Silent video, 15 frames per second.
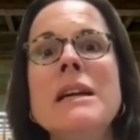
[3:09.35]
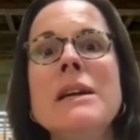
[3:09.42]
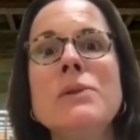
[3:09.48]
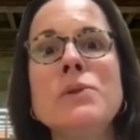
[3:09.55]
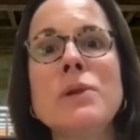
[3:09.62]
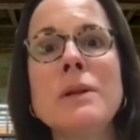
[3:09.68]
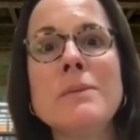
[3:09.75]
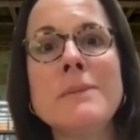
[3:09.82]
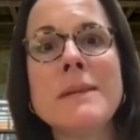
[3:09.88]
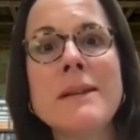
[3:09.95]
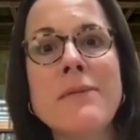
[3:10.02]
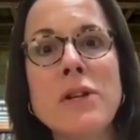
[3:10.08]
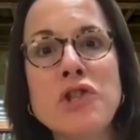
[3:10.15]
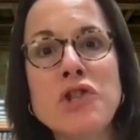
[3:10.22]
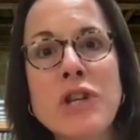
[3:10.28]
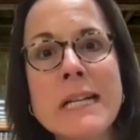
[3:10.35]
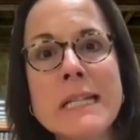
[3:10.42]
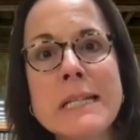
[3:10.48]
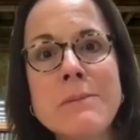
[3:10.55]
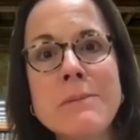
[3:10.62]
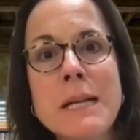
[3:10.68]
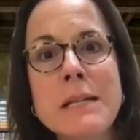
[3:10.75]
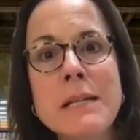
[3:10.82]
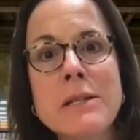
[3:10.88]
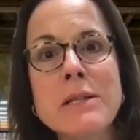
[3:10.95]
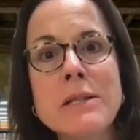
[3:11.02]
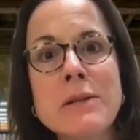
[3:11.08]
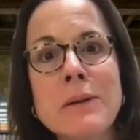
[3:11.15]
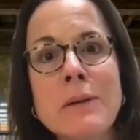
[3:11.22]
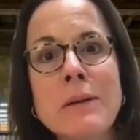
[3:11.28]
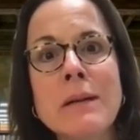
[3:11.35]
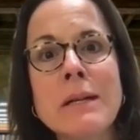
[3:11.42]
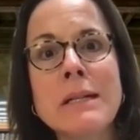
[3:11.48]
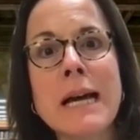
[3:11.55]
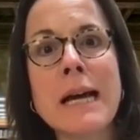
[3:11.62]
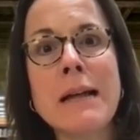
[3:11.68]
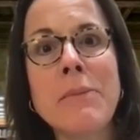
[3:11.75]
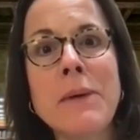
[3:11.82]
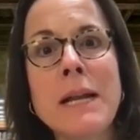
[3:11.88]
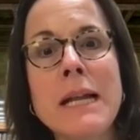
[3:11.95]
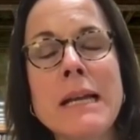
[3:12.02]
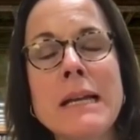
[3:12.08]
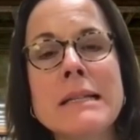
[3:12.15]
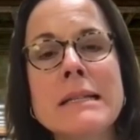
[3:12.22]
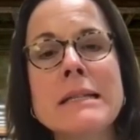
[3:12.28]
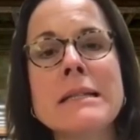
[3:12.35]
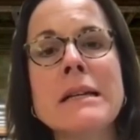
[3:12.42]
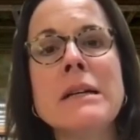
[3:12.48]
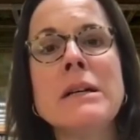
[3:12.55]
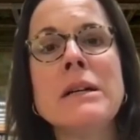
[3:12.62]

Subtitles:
in terms of adjustments to the diabetes